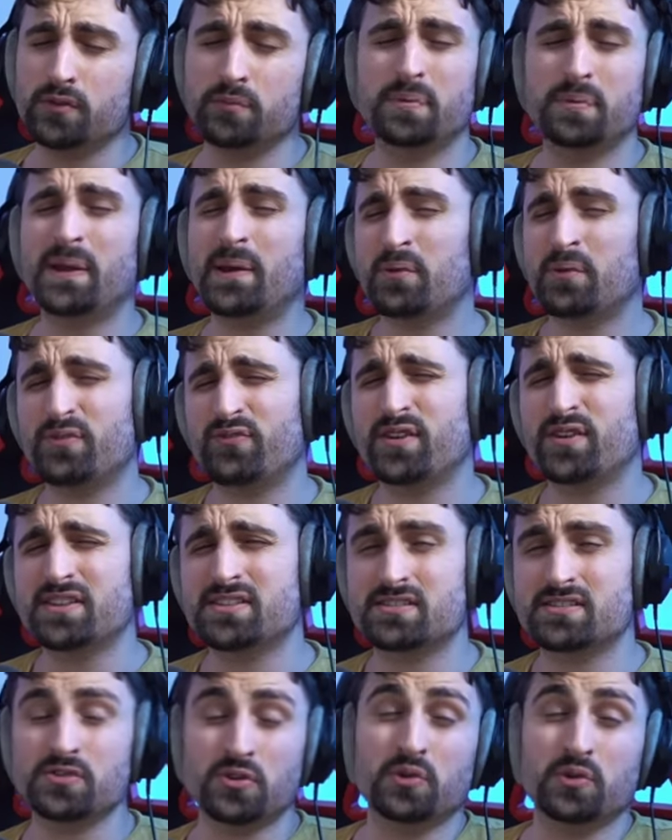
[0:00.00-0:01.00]
playing with
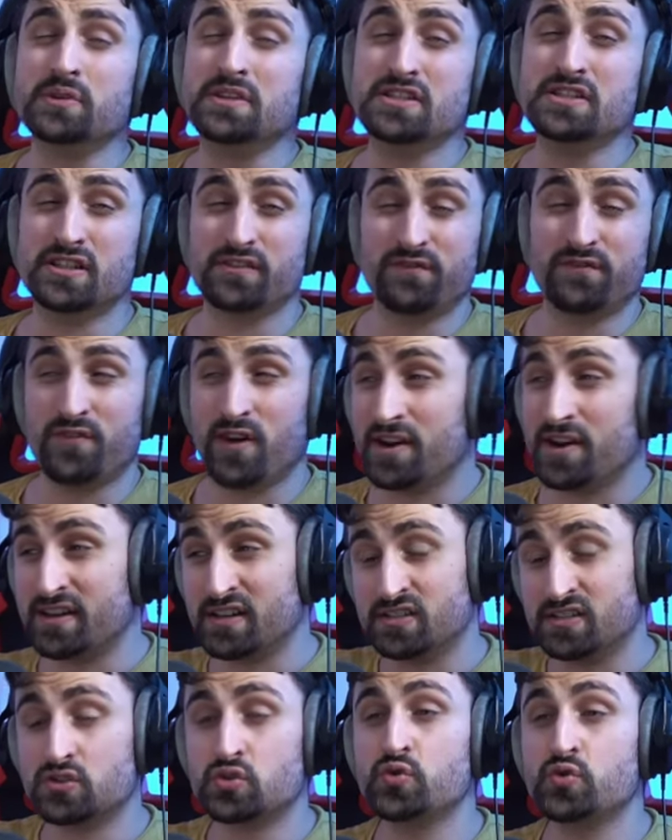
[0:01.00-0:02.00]
friends, not only is it fun
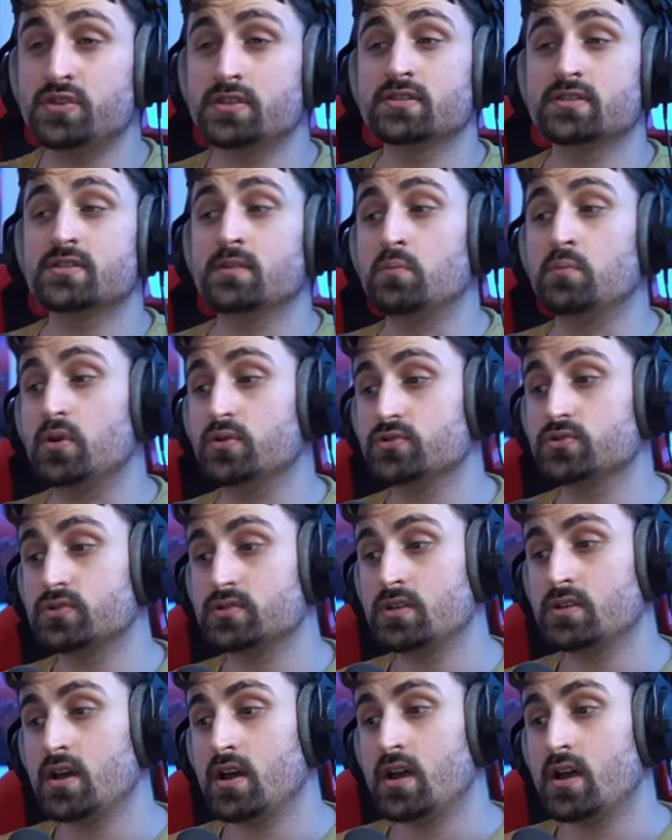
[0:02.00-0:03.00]
and it squeezes the
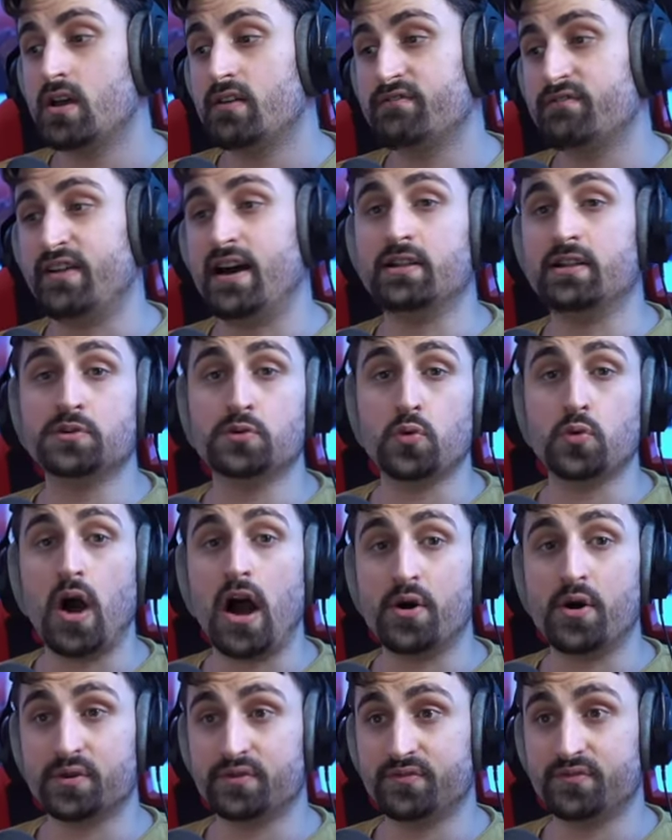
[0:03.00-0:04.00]
most value
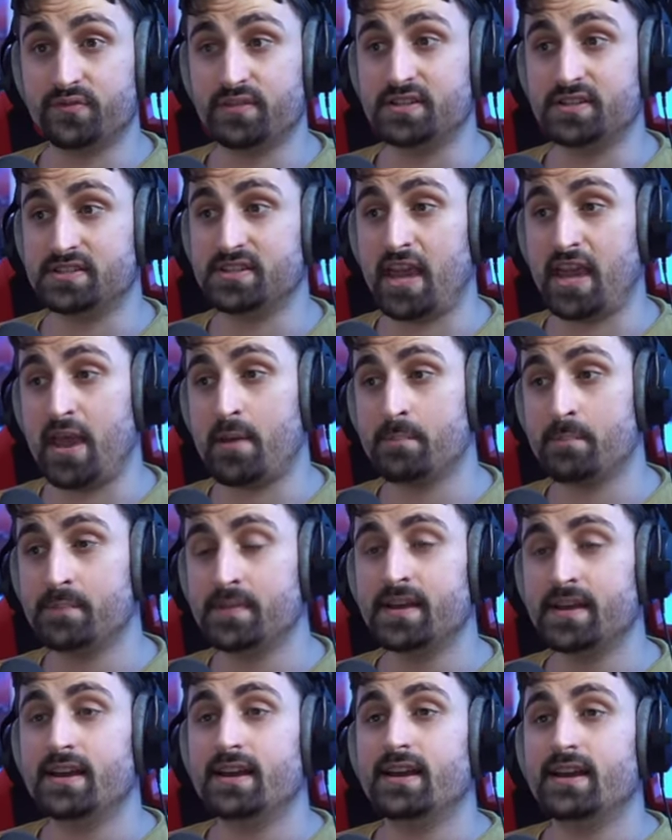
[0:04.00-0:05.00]
out of this game,
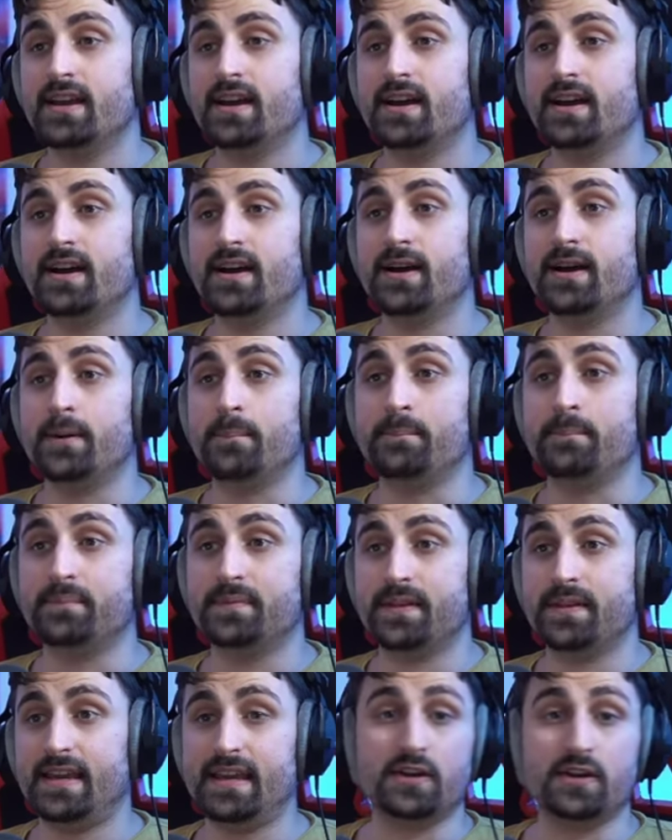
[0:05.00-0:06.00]
um,
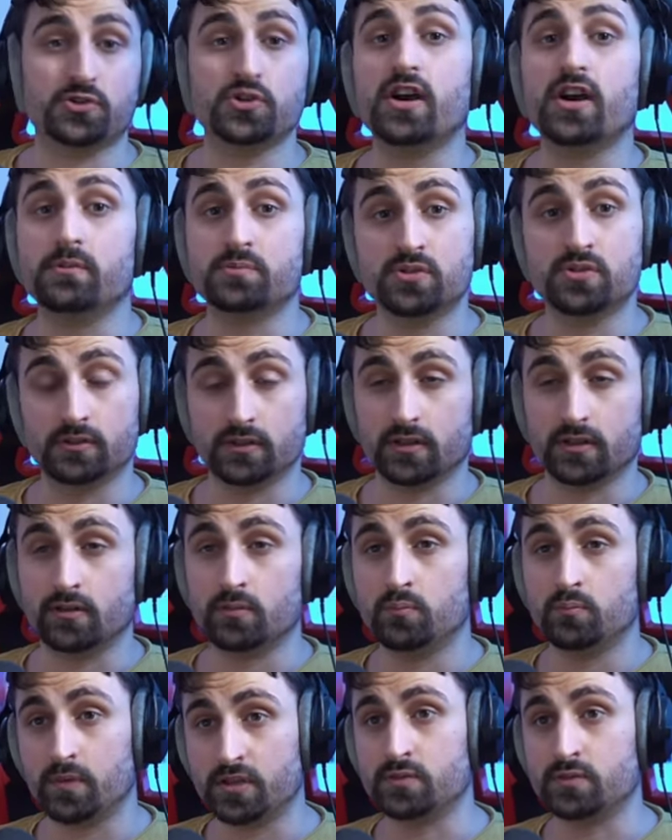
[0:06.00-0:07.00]
it also helps you learn
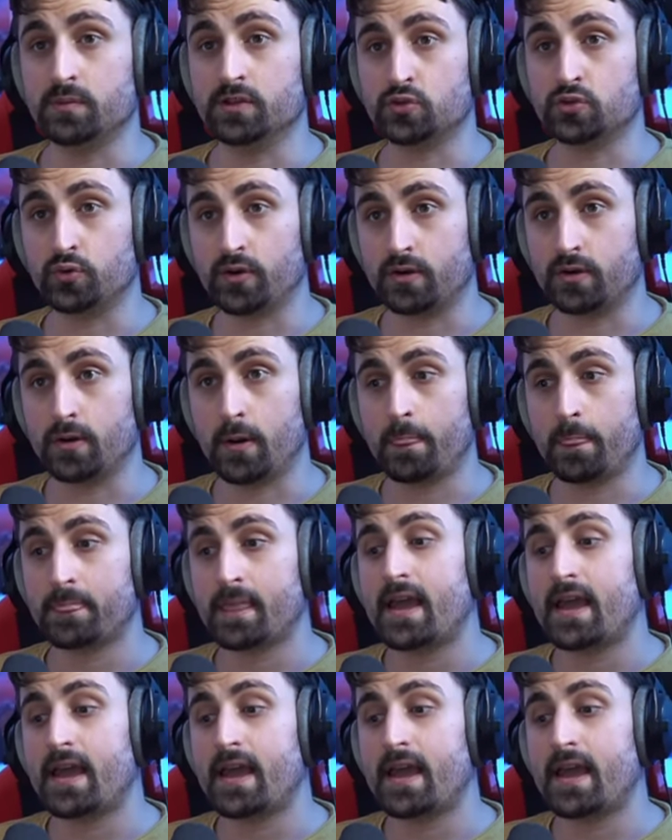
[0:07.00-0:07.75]
much, much quicker.